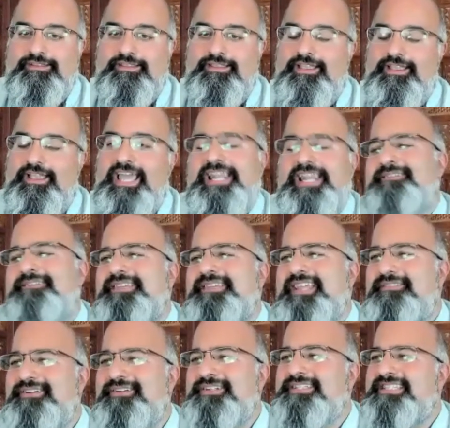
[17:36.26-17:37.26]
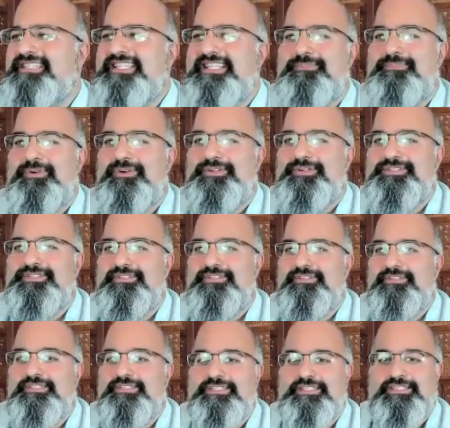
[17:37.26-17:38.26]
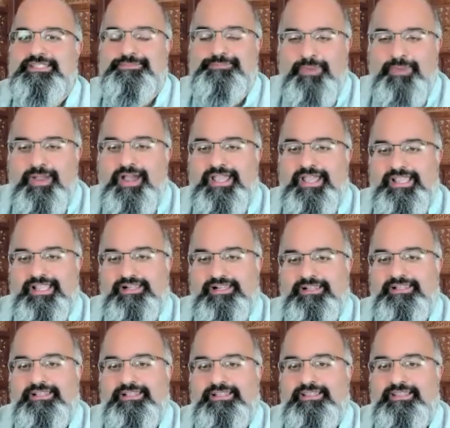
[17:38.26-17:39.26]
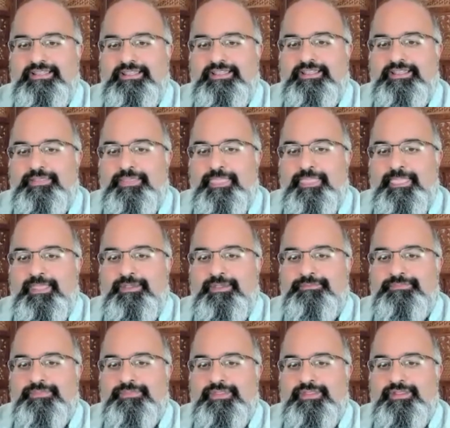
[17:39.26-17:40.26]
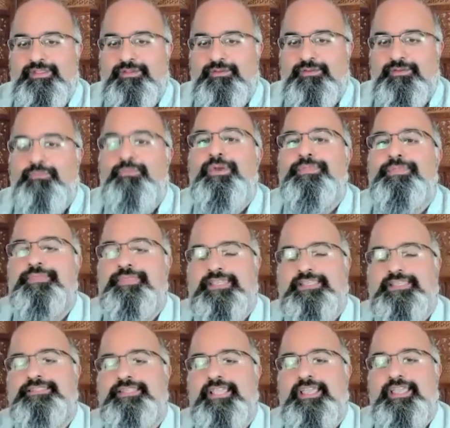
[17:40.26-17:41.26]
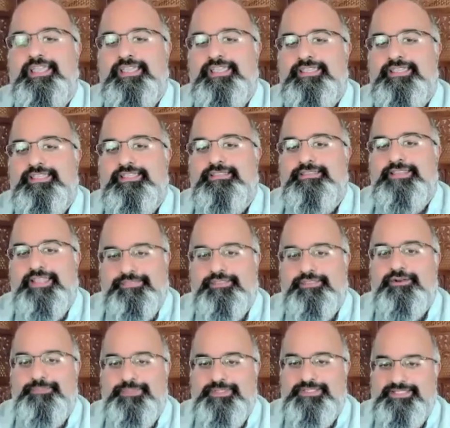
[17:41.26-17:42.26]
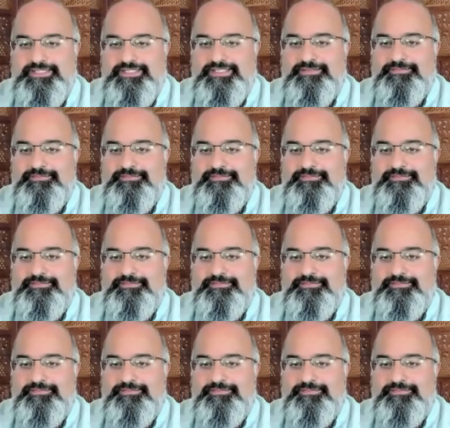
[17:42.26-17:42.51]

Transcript: And I've never seen a person smile when they say that they're busy.